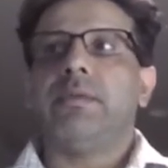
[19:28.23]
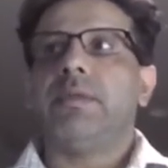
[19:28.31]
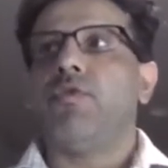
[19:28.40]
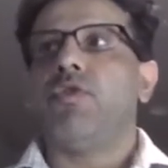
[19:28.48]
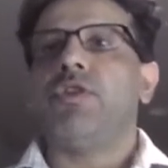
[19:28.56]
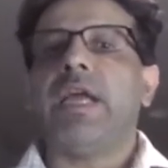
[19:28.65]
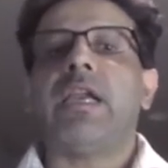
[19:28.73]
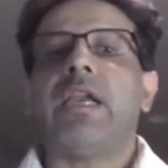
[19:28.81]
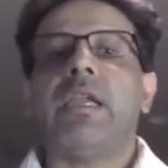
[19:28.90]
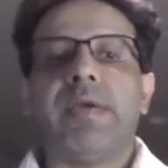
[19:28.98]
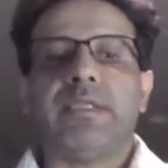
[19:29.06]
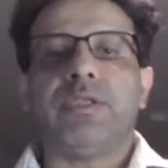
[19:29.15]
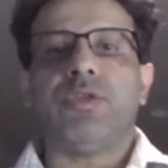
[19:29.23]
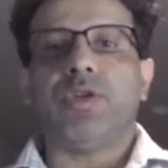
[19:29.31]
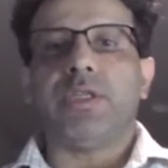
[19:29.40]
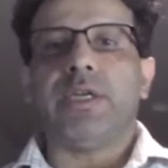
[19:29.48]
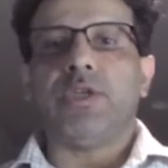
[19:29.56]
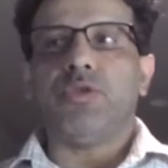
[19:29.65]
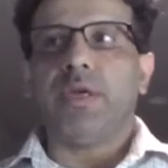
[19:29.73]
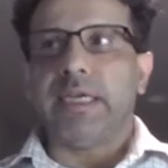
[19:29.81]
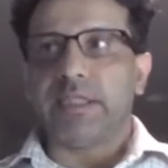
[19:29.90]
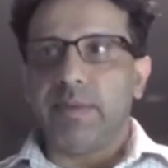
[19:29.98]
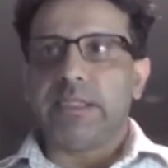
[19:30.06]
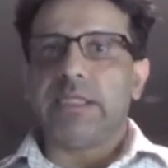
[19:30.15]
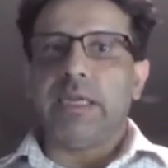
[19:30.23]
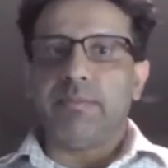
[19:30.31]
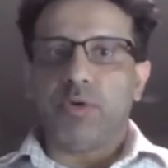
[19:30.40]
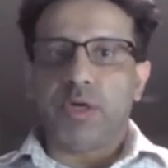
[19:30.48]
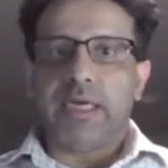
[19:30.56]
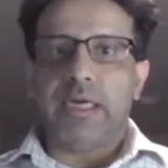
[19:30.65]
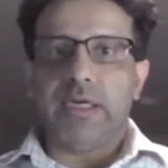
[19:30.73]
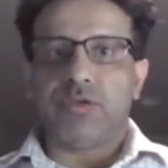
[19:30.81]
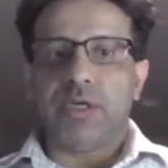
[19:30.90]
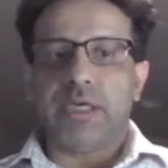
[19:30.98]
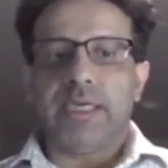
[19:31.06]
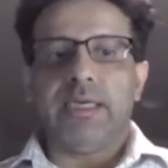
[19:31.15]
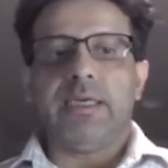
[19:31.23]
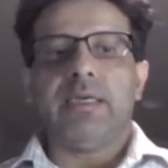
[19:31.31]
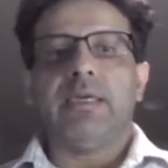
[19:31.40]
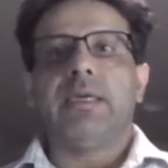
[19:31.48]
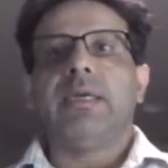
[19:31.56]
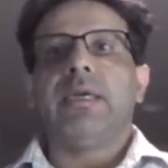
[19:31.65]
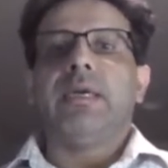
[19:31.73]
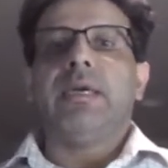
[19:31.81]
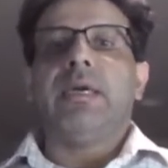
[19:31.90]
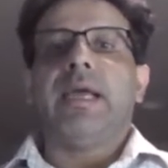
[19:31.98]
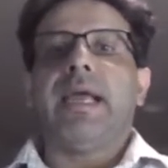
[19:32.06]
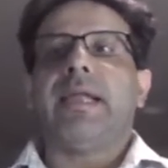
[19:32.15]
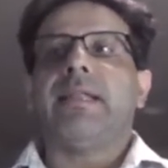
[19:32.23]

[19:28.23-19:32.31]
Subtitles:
There would rarely be a situation that you are explicitly putting a literal in and